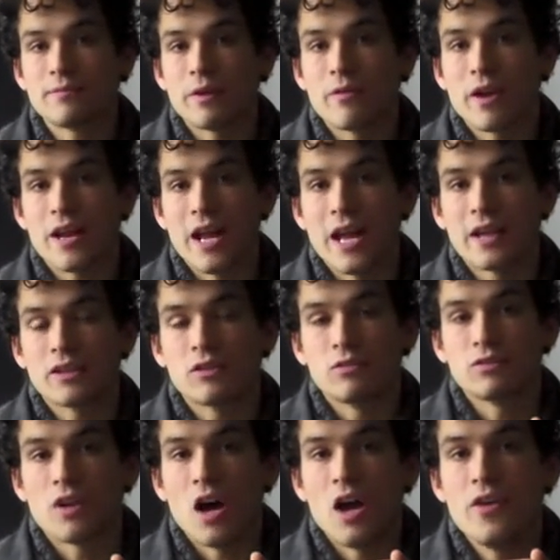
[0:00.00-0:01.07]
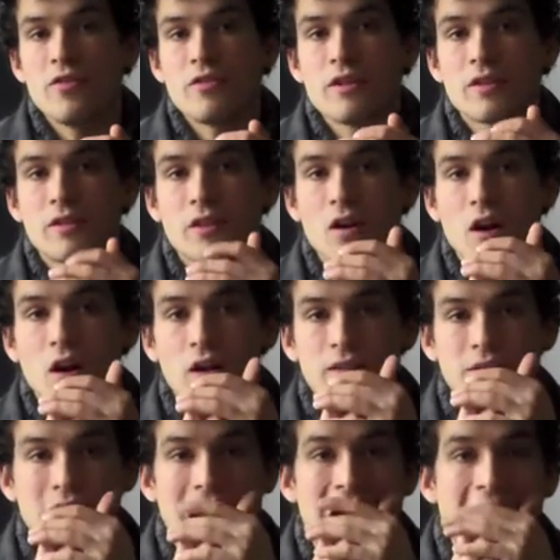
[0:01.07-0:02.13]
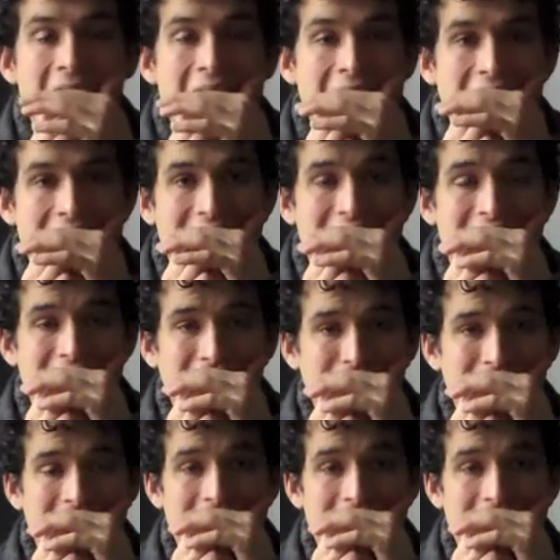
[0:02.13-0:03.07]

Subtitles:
My right hand goes underneath the cards. Cough.